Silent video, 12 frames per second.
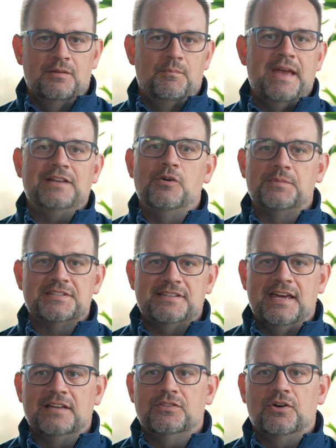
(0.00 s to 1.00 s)
Make no
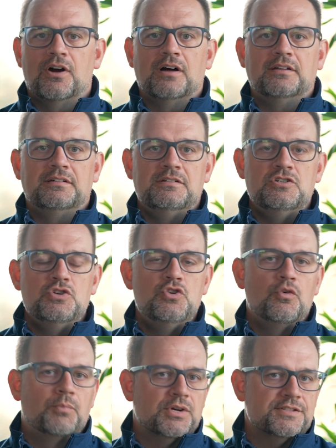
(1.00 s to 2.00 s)
mistake, there are
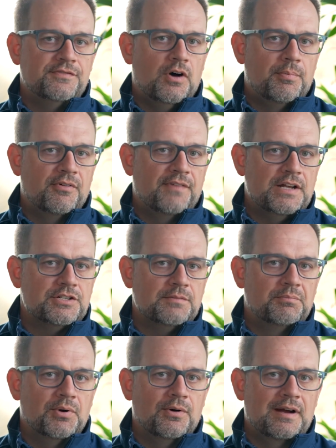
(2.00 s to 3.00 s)
numerous fall
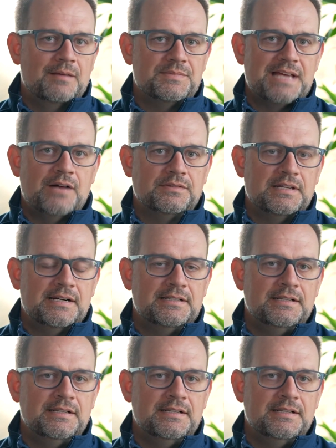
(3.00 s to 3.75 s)
prevention programs out there,